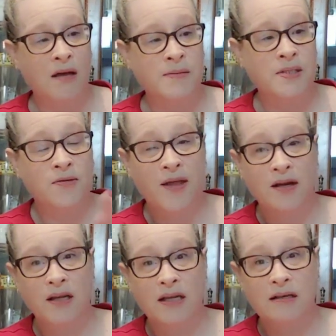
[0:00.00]
so
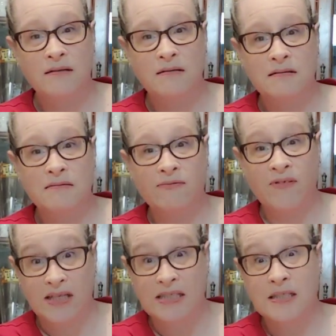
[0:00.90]
that it
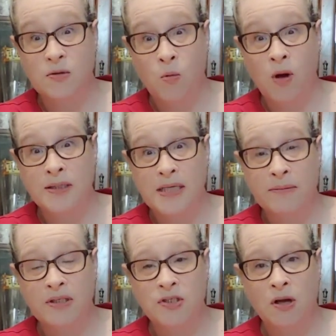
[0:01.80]
fits into one
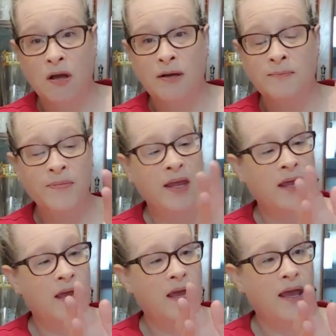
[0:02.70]
demi-John,
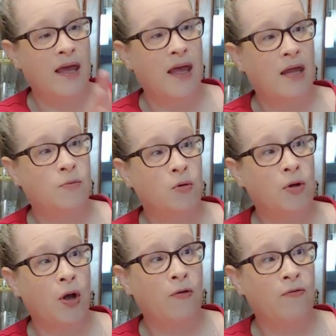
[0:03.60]
and we'll
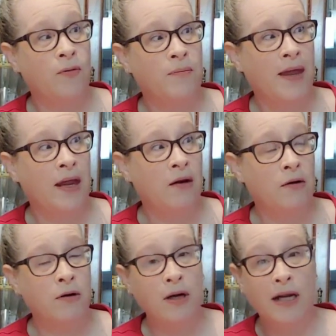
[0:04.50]
go from
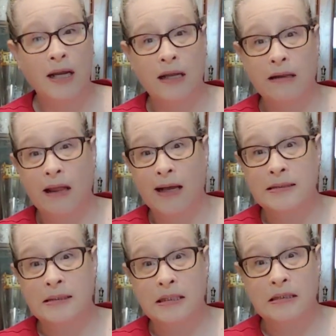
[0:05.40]
there. Like I
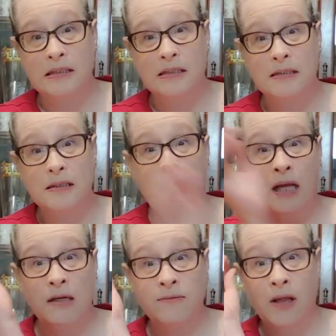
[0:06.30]
said, this is a
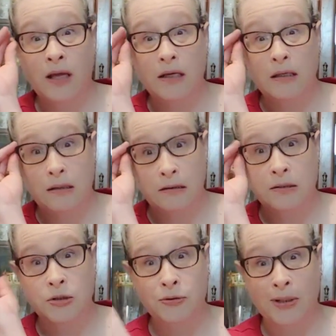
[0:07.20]
kind of like a
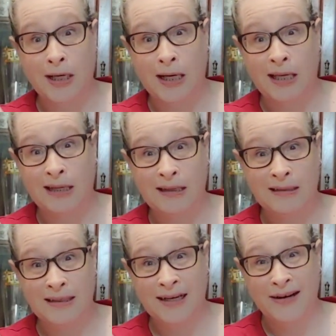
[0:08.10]
trial
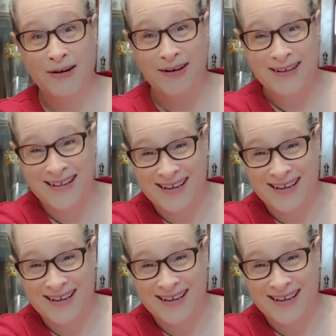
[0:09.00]
and error.